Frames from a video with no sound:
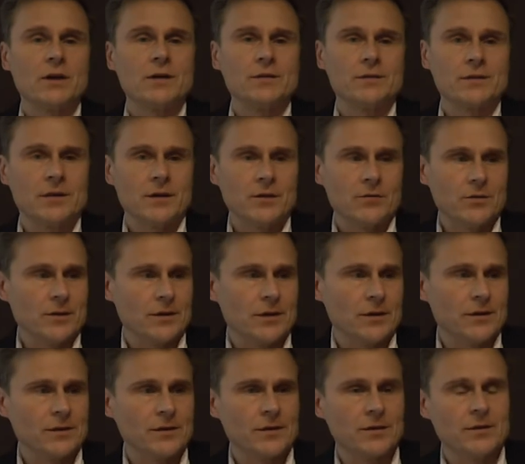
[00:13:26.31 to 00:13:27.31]
Brent
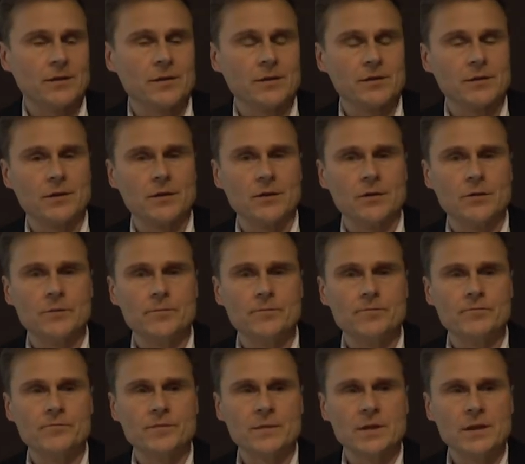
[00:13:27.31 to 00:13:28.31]
Saunders. So
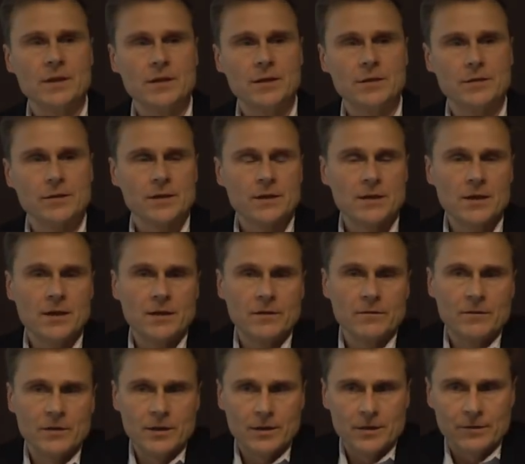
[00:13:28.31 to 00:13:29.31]
he is really a,
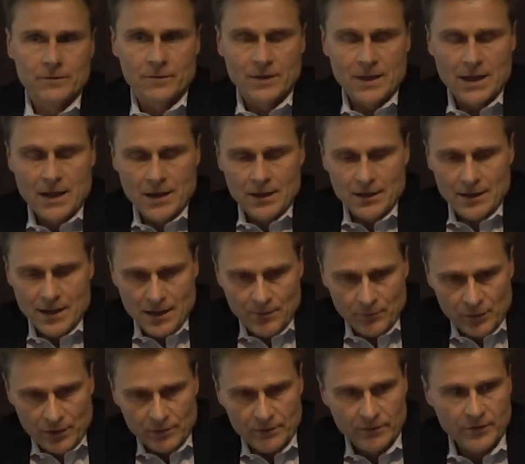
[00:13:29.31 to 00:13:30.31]
a an
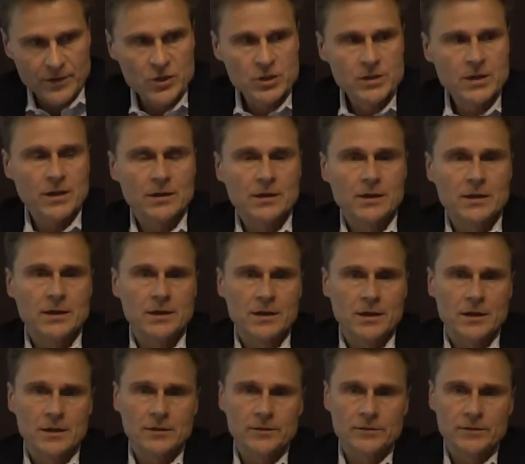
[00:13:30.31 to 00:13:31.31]
absolute visionary leader
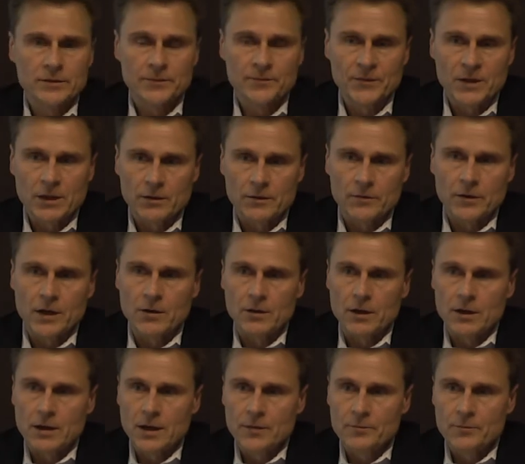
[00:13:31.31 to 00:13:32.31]
of, um, of our
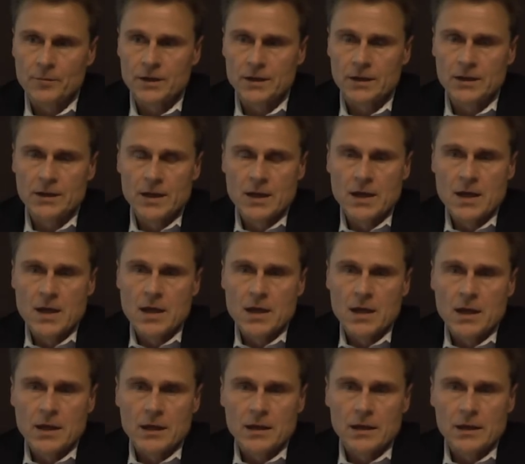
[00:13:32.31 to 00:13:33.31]
company.
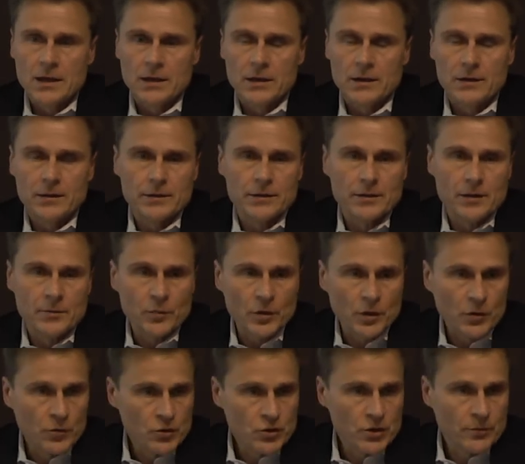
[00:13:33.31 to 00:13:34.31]
He is
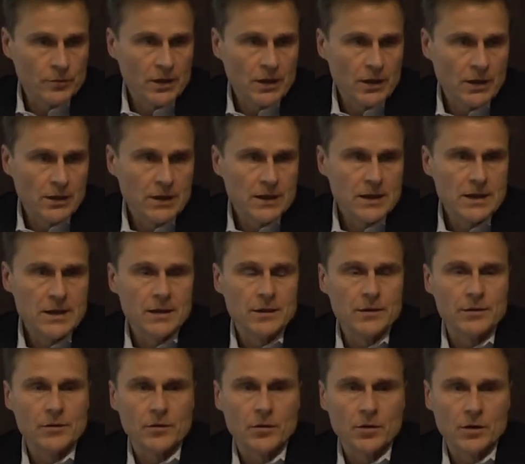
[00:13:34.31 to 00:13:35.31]
approachable, he
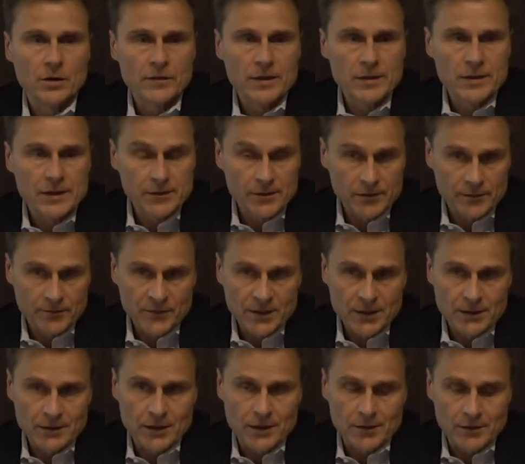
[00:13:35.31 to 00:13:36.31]
is always at the,
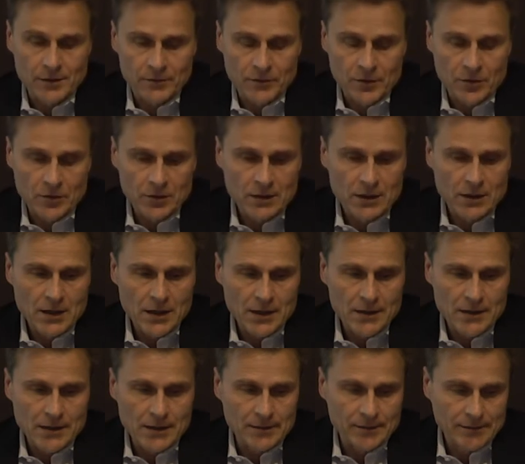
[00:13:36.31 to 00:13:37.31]
at, at the front
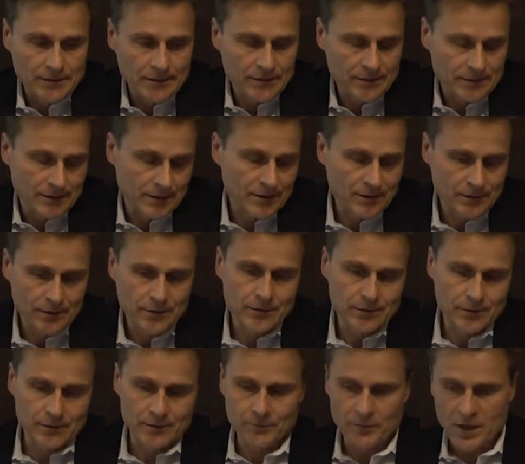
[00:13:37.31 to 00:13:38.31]
line, and this
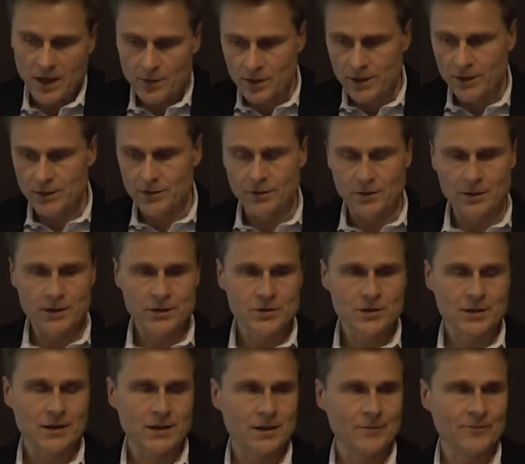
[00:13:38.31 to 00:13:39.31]
is public knowledge.
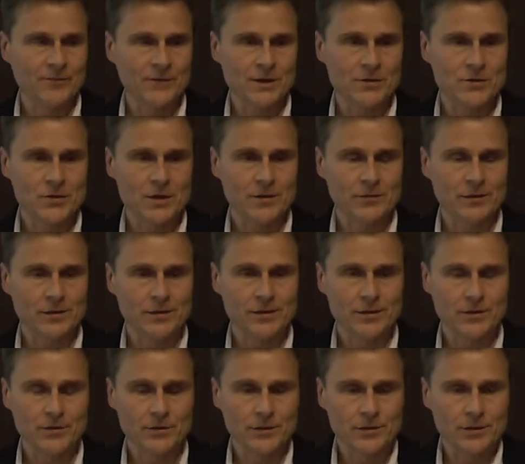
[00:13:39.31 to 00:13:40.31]
I can share with
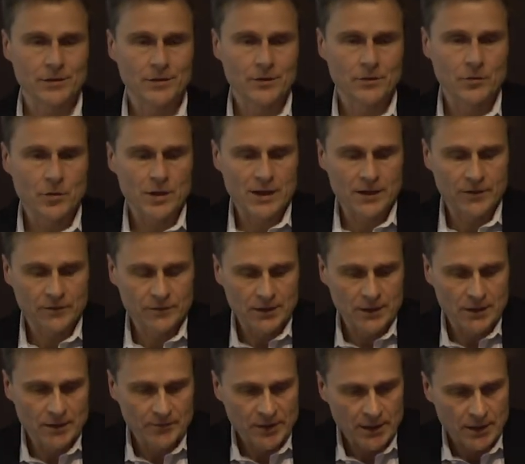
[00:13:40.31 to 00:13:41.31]
you, so
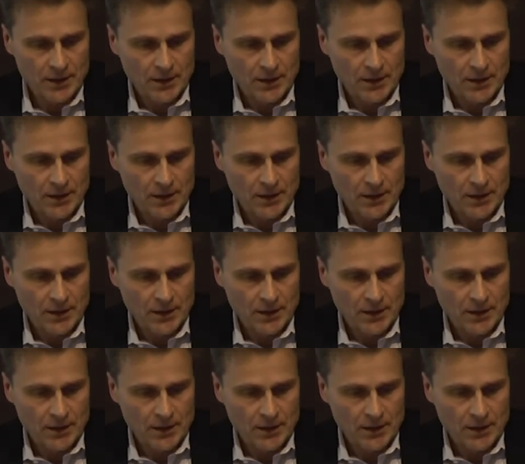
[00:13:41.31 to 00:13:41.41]
after,